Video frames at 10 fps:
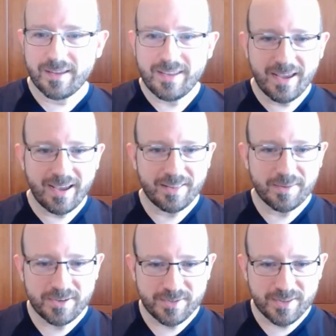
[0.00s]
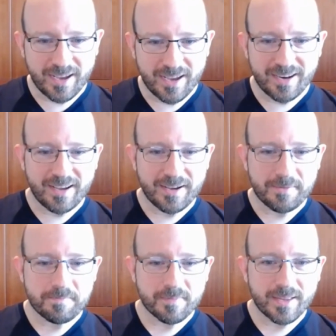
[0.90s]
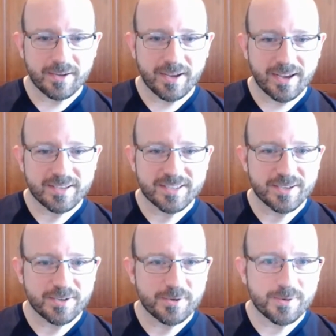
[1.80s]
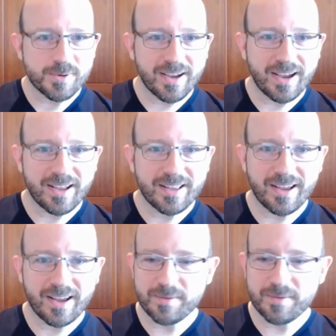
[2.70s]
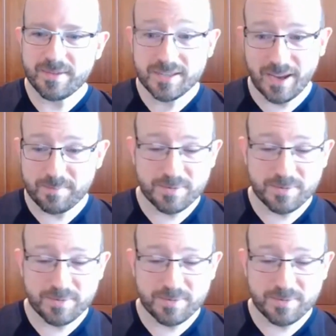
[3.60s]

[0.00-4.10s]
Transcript: Yeah, let me do that. Okay, so this, I'm